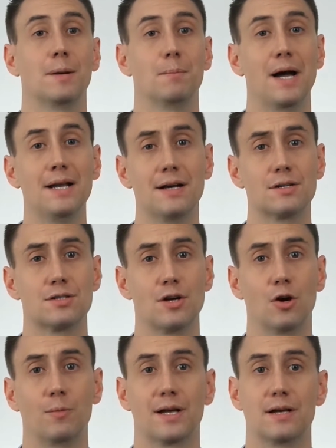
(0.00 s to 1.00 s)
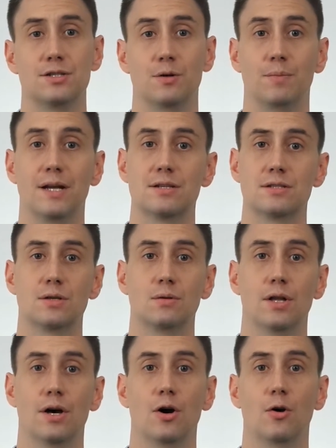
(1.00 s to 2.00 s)
but it might not show because your bid is
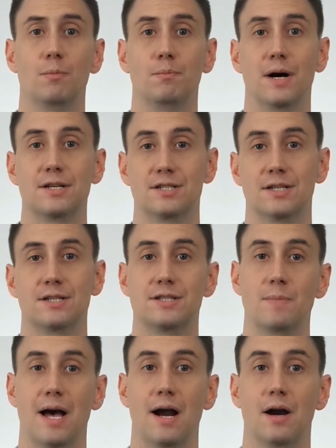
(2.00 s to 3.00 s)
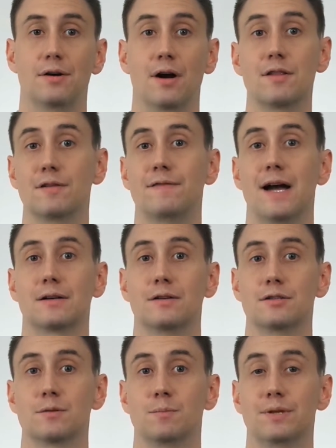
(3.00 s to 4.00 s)
too low, budget is expired, or other
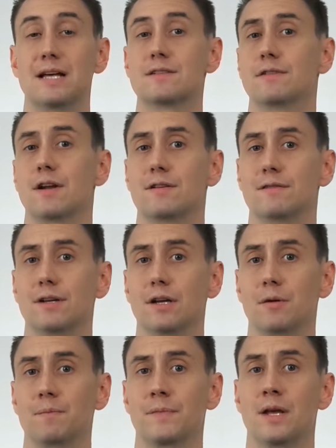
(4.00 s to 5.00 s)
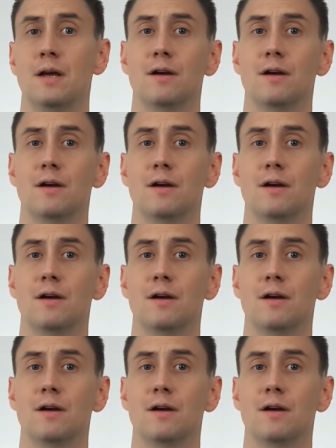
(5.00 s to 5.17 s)
factors, but that's for another video.